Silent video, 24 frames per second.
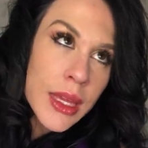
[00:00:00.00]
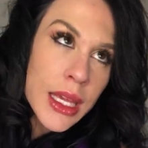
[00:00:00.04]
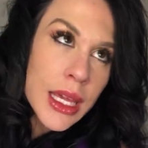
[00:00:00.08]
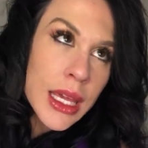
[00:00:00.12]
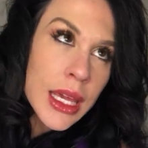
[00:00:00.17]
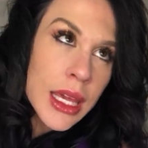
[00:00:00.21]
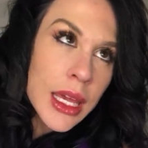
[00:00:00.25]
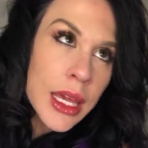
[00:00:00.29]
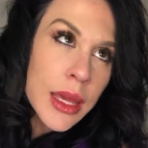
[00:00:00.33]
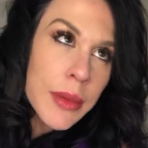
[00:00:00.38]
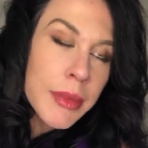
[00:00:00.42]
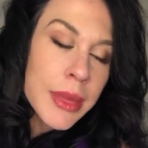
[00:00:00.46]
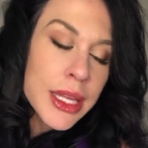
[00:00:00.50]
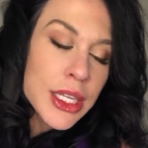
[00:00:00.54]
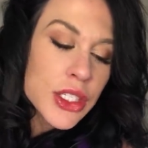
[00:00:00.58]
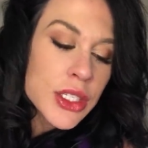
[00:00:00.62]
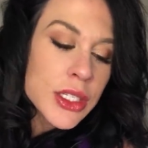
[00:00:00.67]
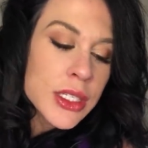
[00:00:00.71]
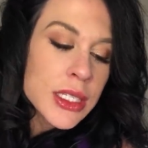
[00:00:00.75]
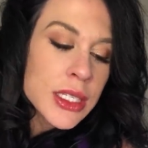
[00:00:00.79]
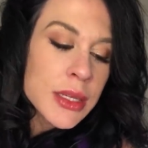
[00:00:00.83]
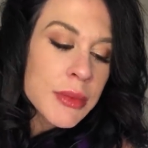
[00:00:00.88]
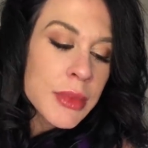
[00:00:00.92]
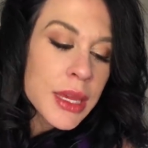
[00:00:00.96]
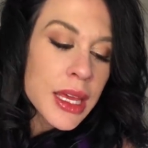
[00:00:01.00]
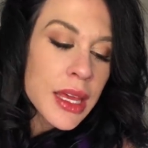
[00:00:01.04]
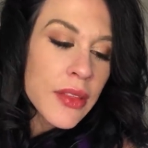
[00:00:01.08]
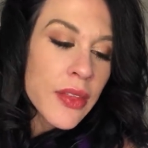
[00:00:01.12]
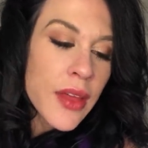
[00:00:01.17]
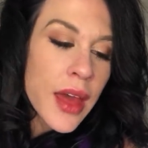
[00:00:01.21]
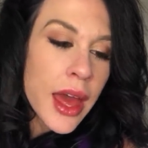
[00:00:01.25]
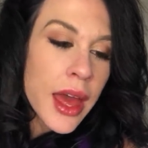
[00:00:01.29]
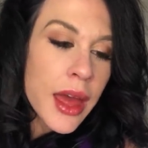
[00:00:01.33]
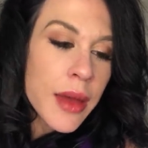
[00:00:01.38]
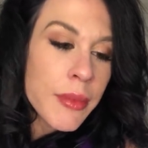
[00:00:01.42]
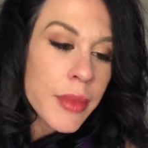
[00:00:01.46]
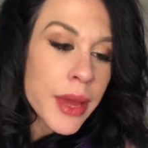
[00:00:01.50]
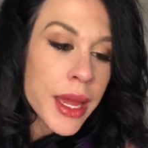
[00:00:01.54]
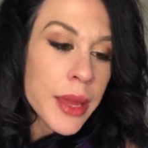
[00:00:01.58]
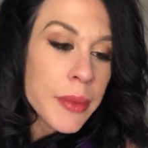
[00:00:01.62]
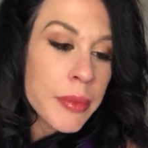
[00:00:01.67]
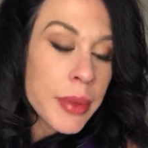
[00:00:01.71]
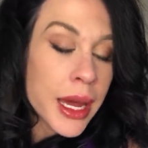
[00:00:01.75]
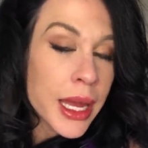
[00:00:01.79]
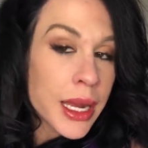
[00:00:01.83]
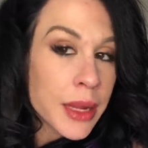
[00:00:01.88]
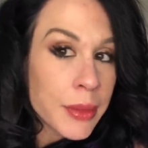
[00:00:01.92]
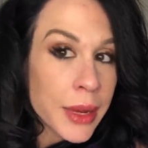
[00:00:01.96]
he mentioned to me that
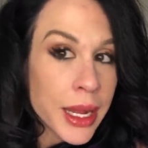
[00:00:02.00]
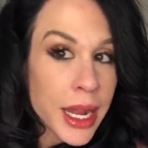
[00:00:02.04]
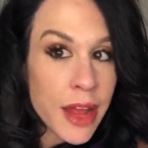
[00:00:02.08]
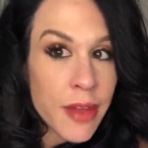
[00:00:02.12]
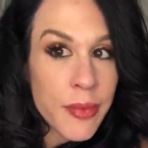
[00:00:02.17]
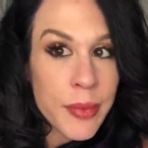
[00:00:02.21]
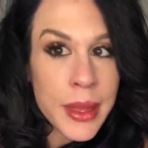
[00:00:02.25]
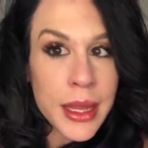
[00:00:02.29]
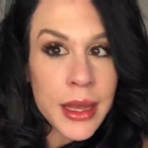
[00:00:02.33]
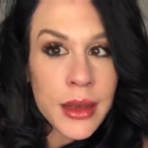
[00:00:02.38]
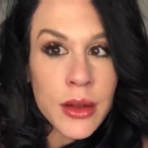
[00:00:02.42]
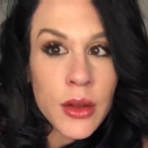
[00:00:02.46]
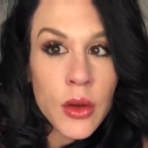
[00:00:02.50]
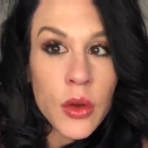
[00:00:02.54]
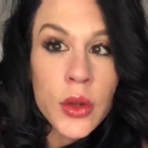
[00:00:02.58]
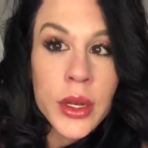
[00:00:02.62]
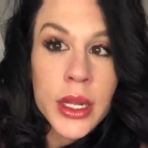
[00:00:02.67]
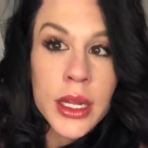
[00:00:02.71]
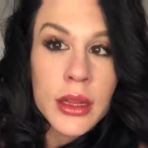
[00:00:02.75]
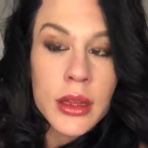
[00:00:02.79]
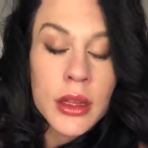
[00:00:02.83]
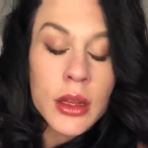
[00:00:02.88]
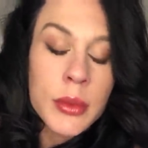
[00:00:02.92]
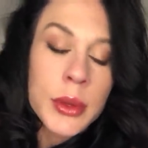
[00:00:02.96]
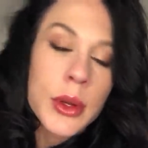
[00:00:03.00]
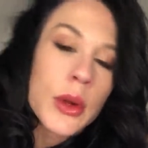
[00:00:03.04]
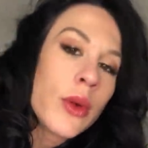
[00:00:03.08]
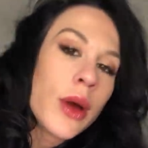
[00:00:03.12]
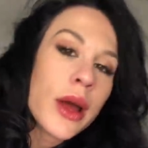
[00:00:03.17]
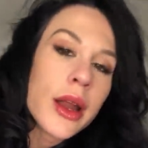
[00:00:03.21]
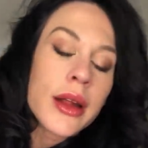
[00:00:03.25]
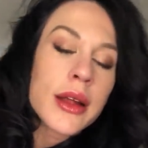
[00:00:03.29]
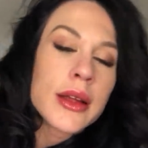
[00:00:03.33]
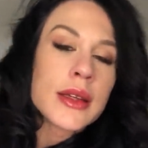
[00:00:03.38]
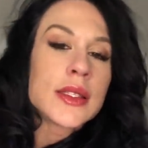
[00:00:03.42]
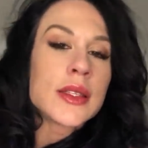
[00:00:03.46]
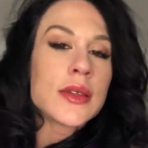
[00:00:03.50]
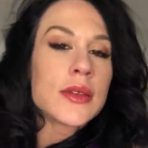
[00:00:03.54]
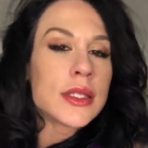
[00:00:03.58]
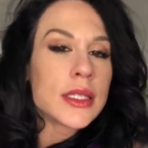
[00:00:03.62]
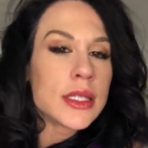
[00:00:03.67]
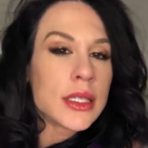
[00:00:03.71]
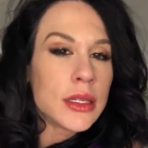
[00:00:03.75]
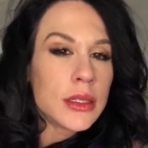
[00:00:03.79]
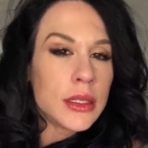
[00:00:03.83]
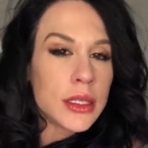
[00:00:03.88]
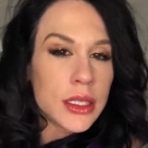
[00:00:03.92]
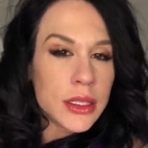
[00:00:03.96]
my body might have been holding a little bit of water because I
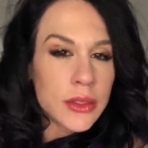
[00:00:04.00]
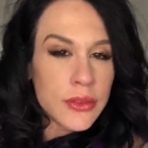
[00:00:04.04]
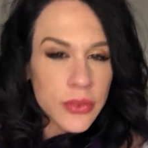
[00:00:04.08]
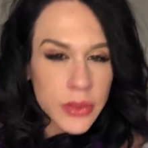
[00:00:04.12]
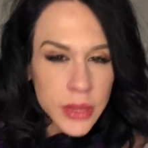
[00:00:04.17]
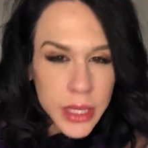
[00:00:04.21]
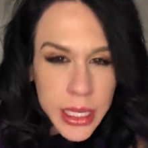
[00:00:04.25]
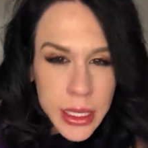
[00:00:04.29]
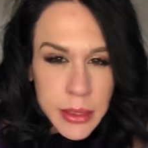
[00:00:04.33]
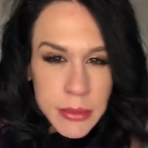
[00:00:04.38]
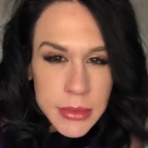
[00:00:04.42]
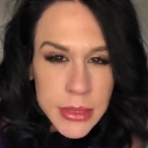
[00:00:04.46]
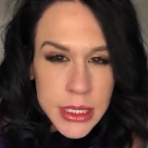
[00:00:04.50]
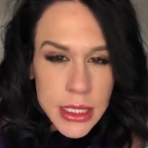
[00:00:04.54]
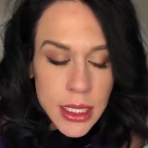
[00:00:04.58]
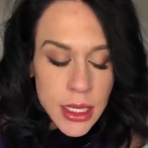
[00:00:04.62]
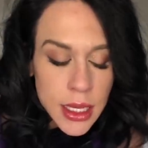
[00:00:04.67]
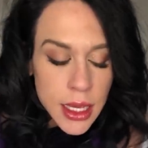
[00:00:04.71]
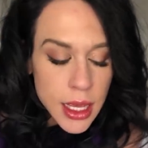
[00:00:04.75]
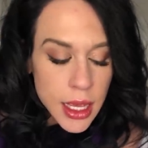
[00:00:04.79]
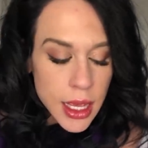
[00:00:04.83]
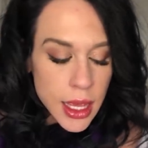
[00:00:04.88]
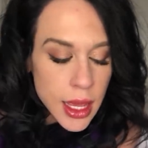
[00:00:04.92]
was a little inflamed.